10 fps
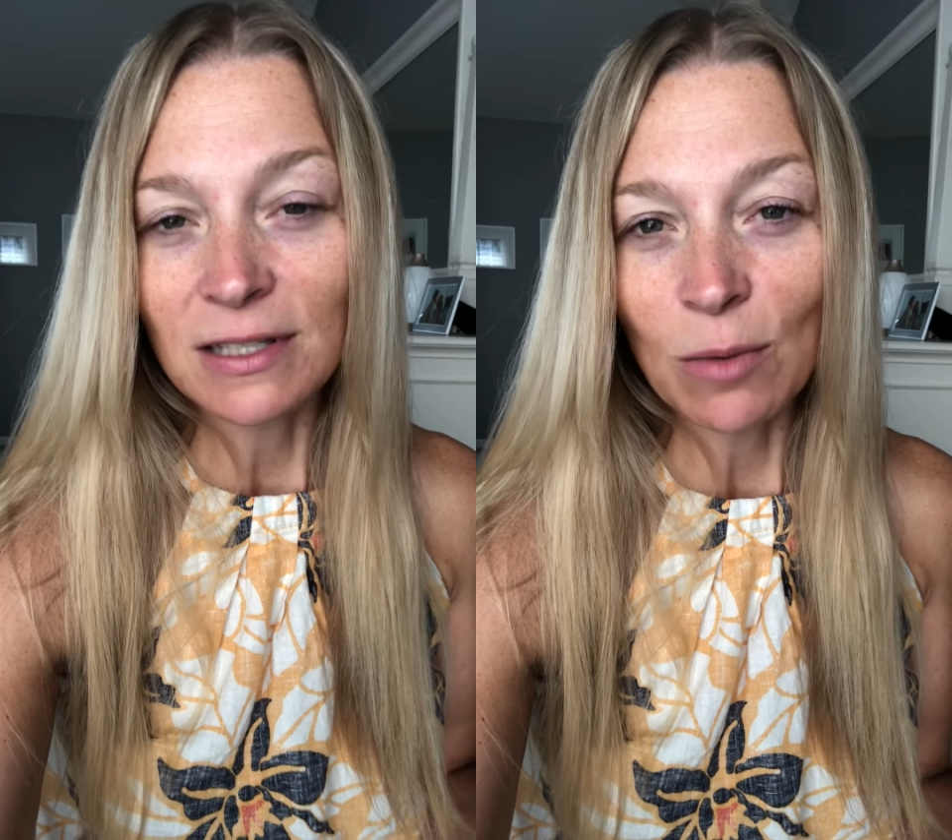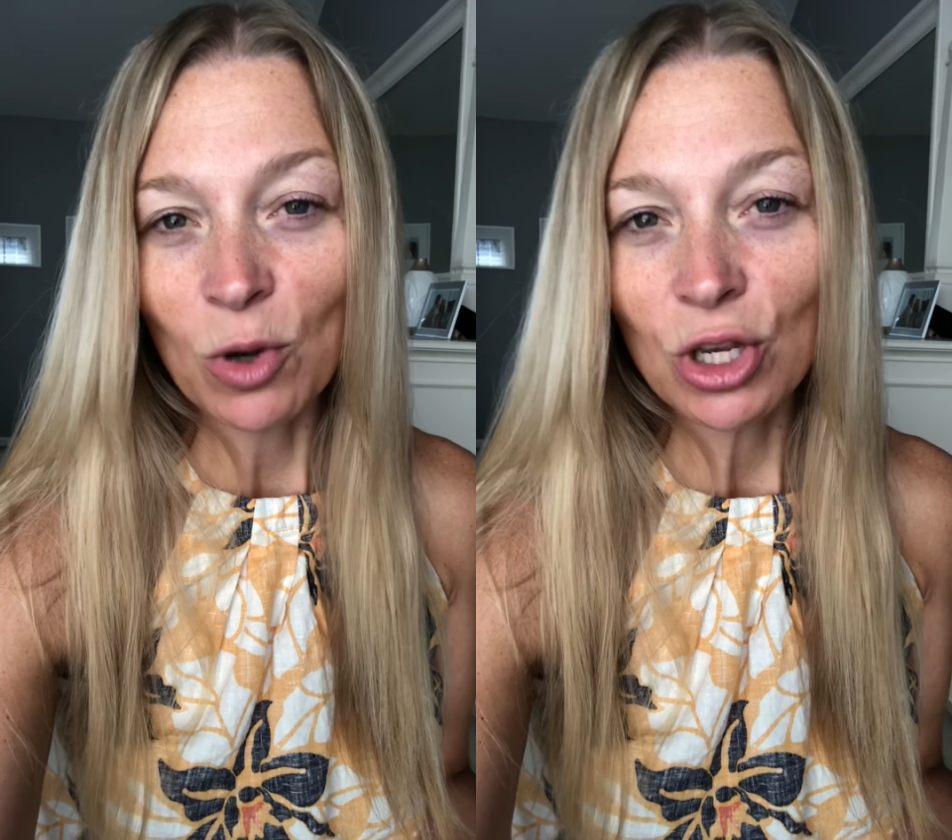
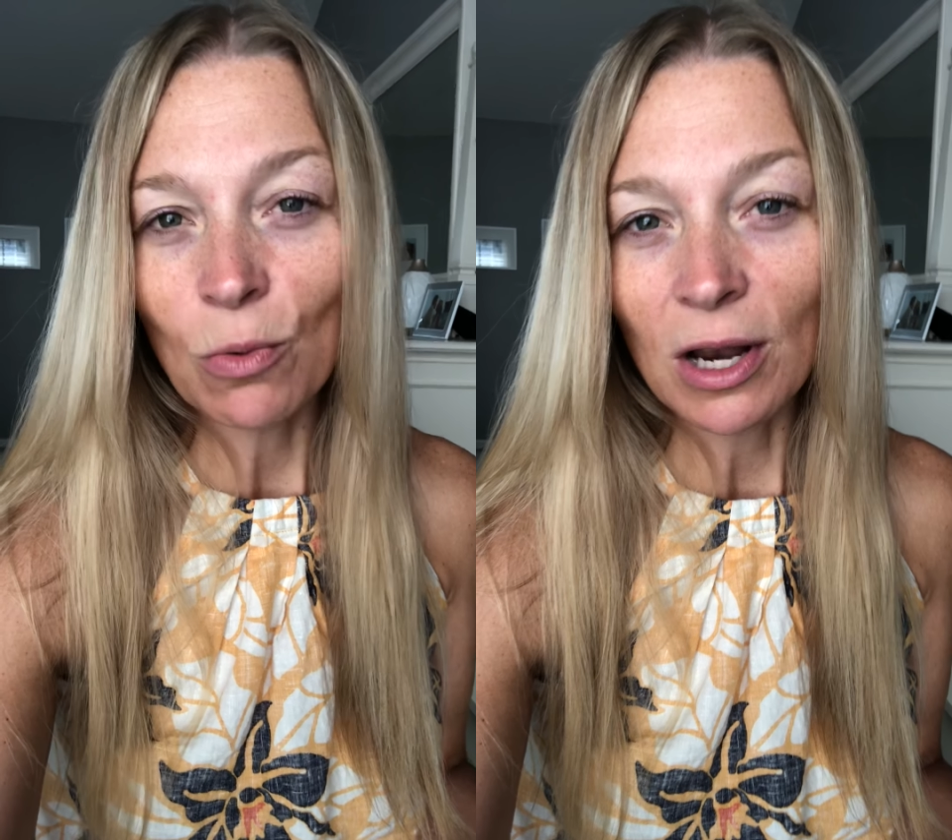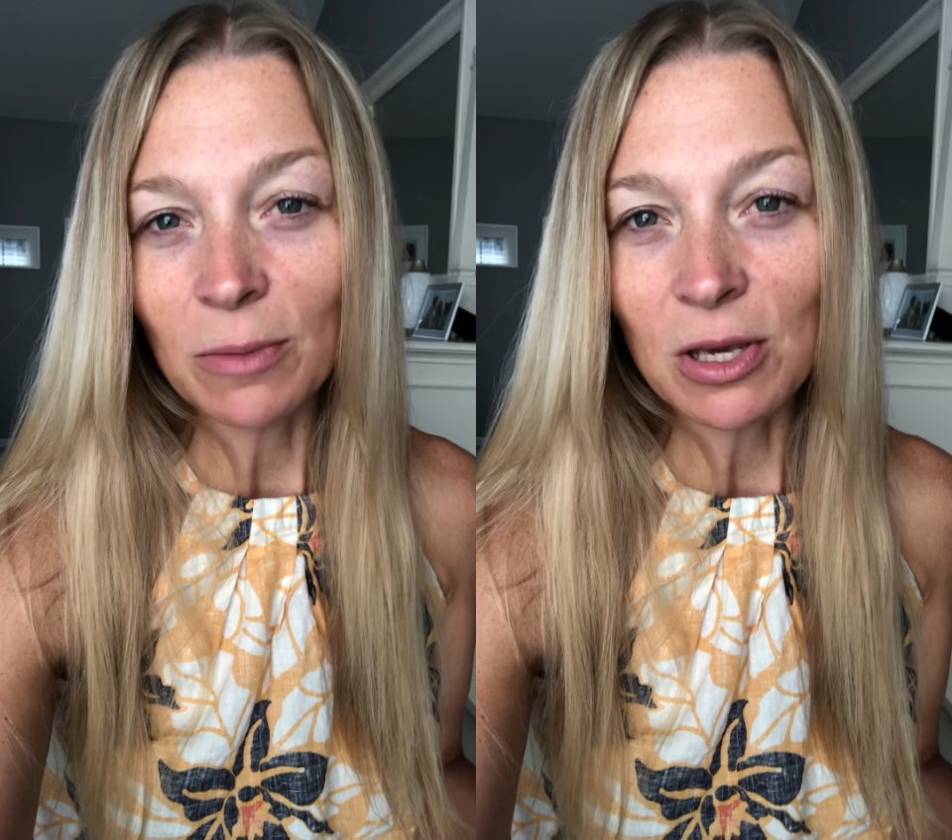someone you
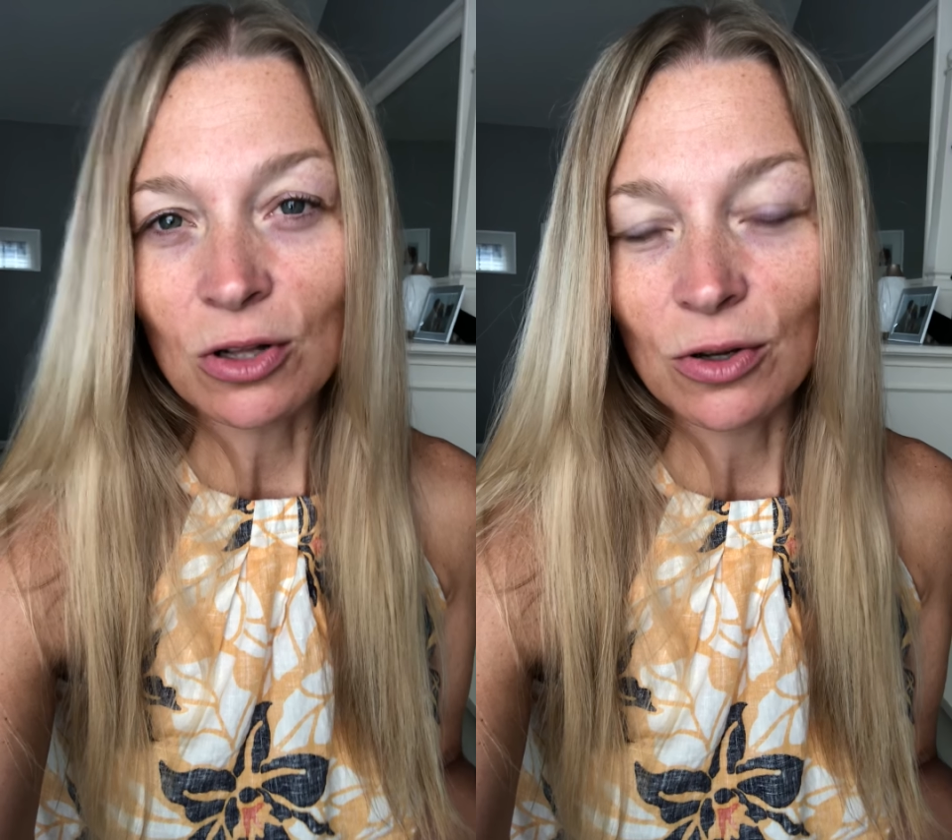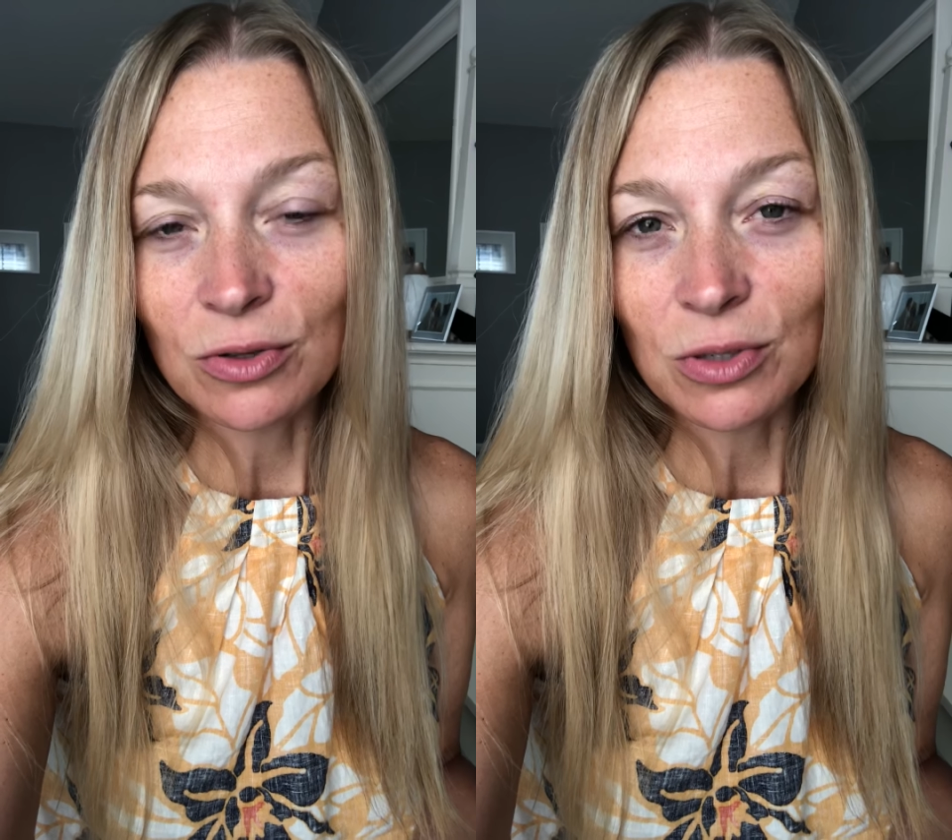want to be
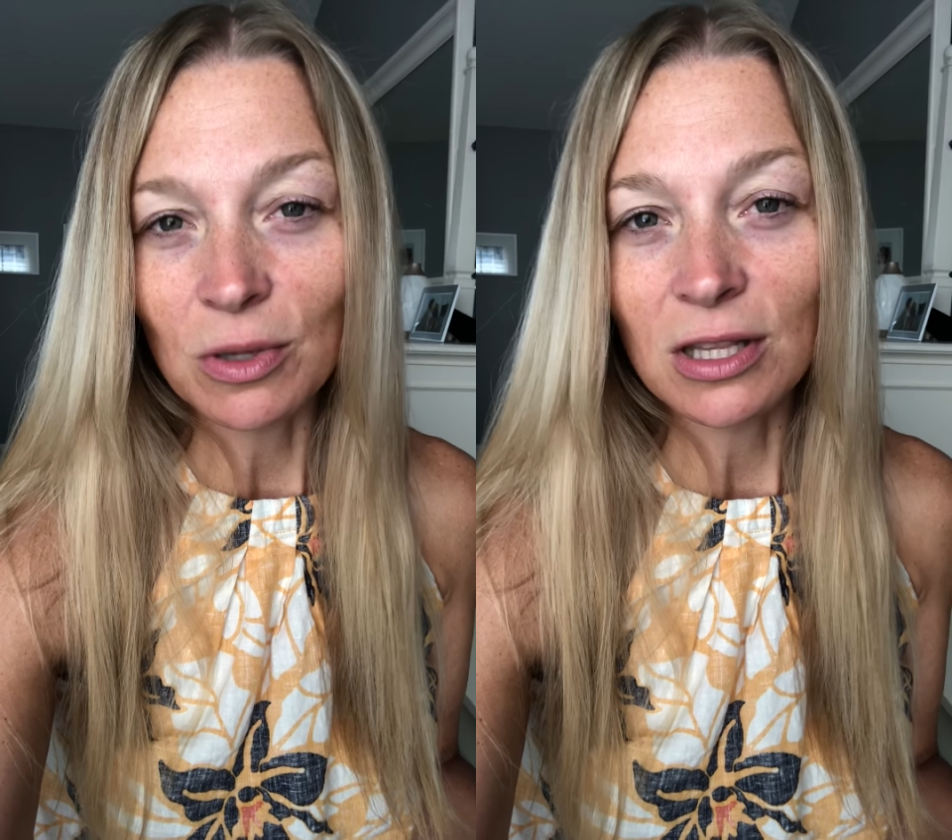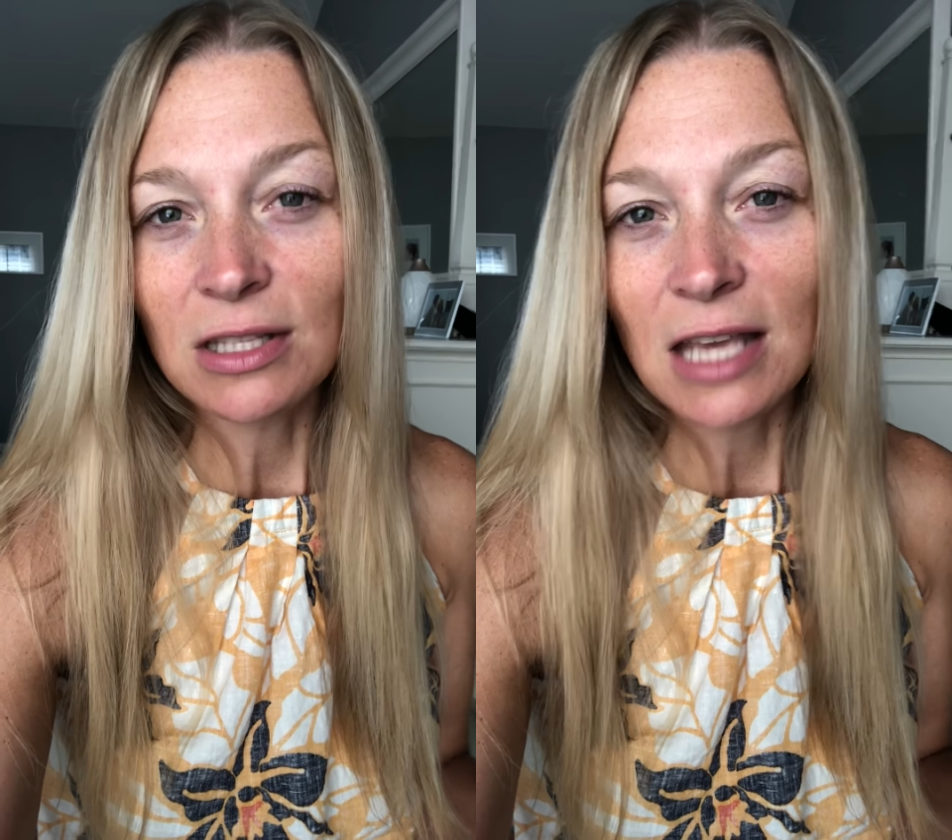close with,